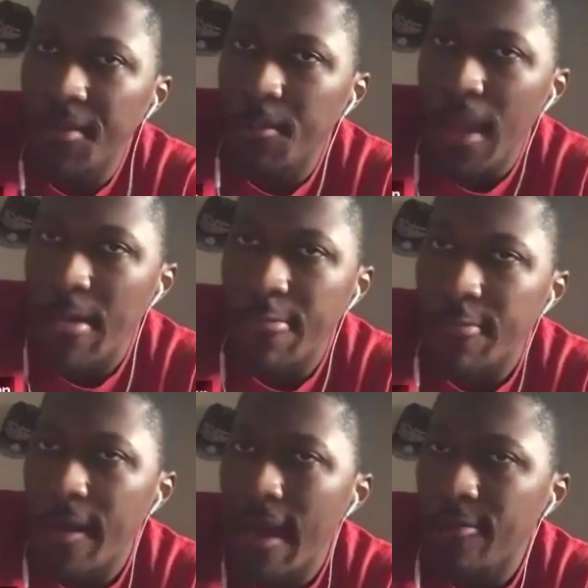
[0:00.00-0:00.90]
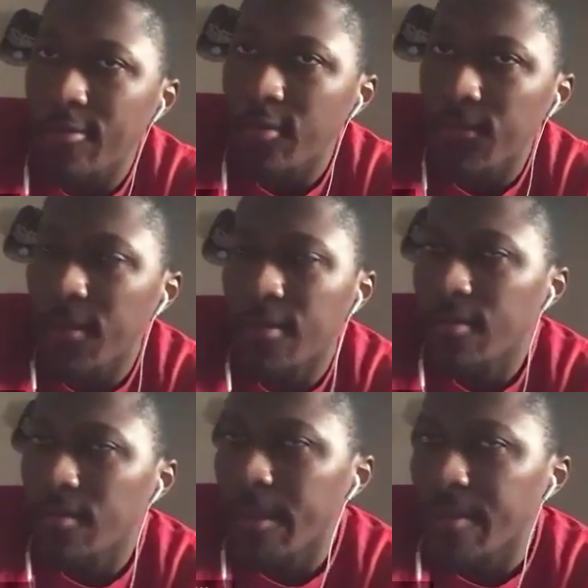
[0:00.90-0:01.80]
how would you
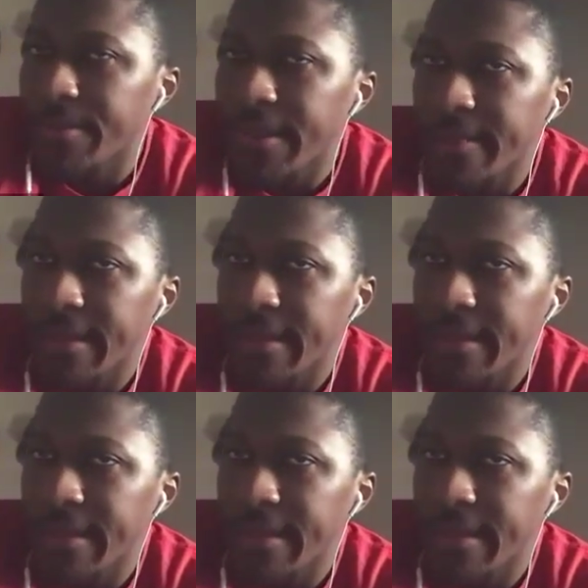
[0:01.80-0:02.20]
feel about that?